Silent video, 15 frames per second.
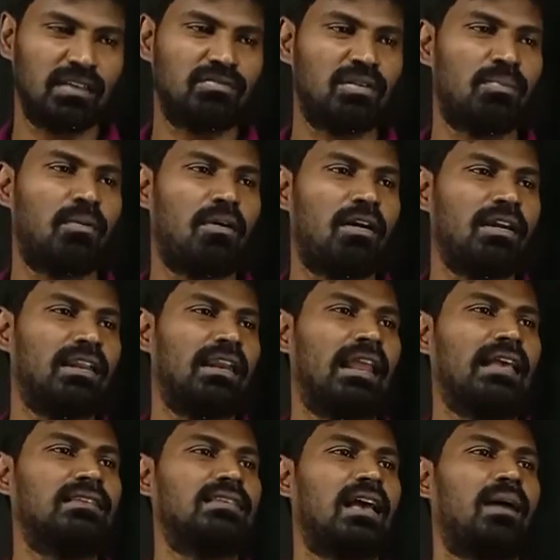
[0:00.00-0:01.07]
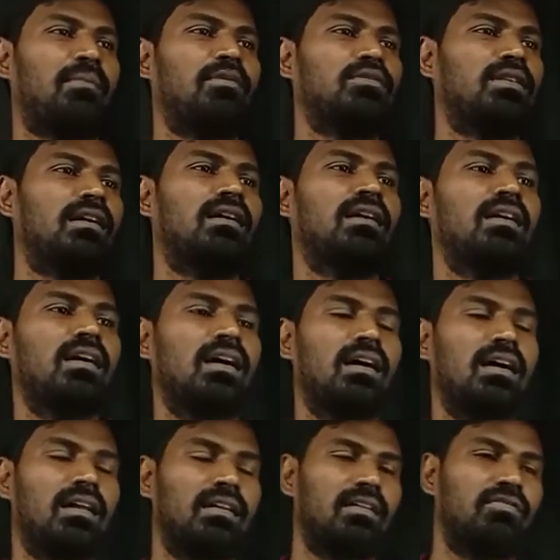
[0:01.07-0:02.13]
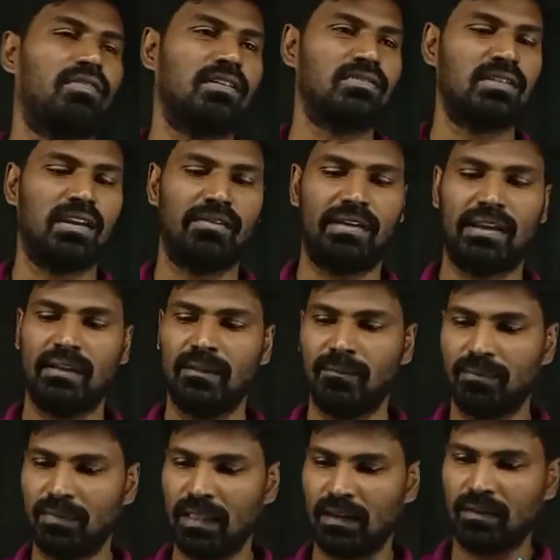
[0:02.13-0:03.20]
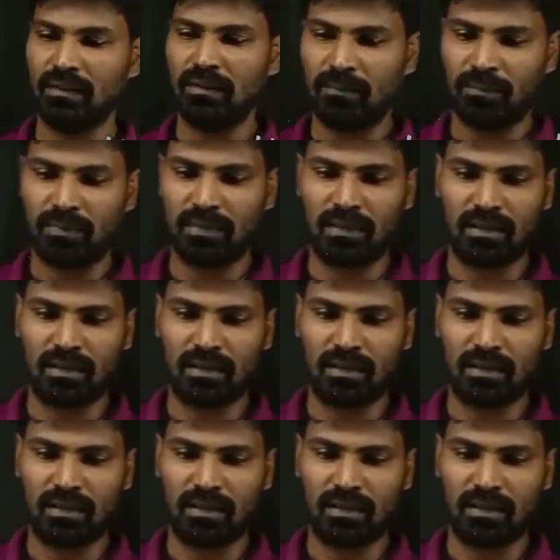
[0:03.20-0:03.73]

if the body lies above the reference level, then